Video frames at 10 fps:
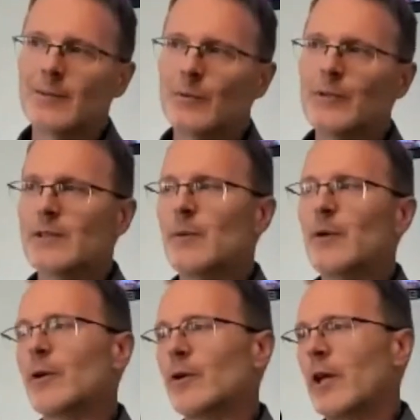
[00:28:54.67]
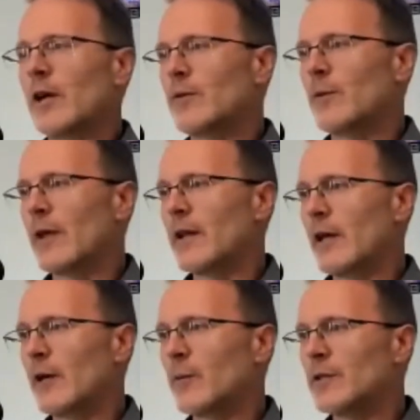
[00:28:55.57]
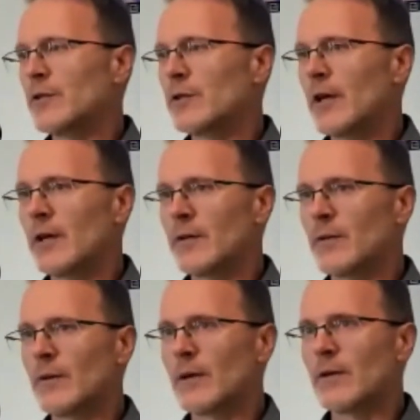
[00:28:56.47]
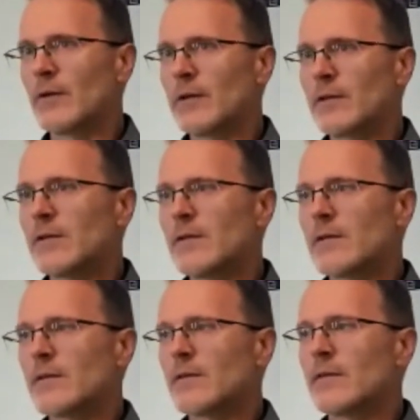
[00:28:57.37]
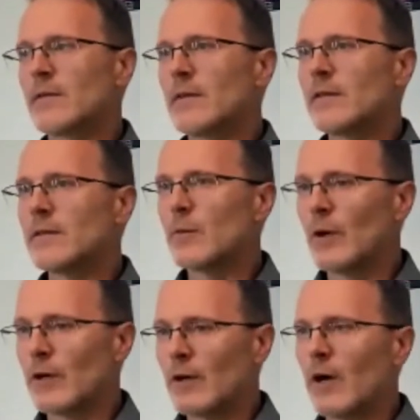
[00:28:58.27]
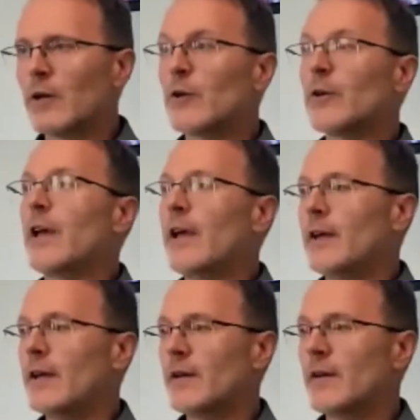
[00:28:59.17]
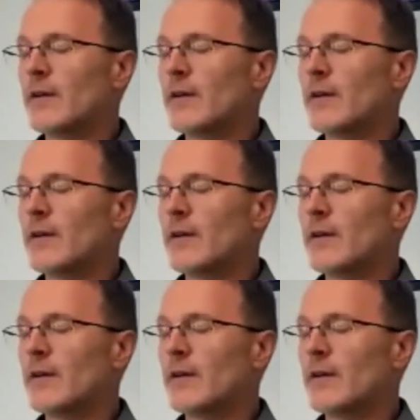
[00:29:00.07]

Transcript: Well, let's be real careful with that language. Yeah, this is what God created.